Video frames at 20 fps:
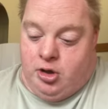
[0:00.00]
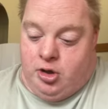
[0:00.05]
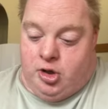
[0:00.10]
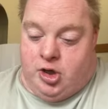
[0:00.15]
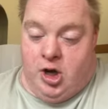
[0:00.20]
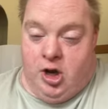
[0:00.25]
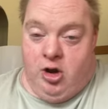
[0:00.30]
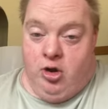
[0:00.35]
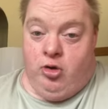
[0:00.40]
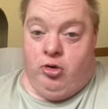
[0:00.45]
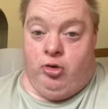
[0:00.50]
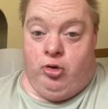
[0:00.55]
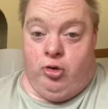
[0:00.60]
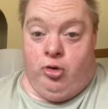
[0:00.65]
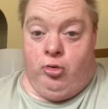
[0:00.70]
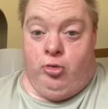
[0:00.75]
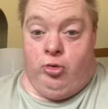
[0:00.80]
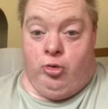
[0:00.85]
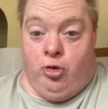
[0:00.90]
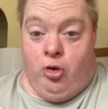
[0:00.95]
to
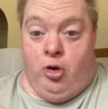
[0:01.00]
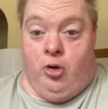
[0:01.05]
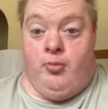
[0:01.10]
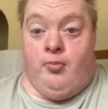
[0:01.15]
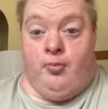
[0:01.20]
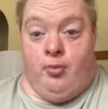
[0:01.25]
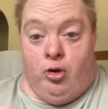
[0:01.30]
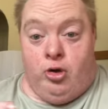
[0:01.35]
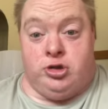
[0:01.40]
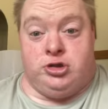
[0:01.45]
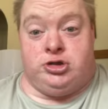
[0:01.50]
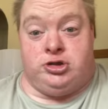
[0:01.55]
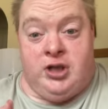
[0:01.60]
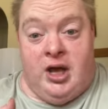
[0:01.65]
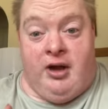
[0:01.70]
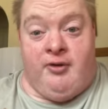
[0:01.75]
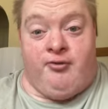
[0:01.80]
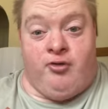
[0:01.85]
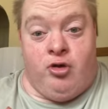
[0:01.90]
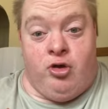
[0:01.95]
look more
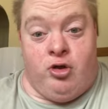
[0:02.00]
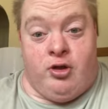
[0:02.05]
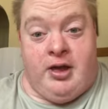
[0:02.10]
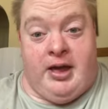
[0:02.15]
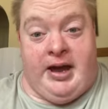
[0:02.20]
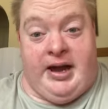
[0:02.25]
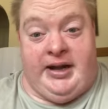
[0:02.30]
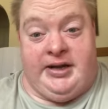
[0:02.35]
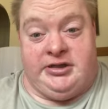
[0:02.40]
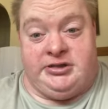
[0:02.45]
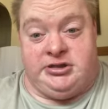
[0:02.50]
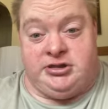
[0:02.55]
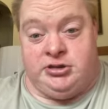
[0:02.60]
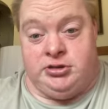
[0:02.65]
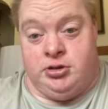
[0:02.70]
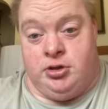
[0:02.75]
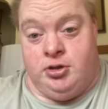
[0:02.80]
stuff for you guys,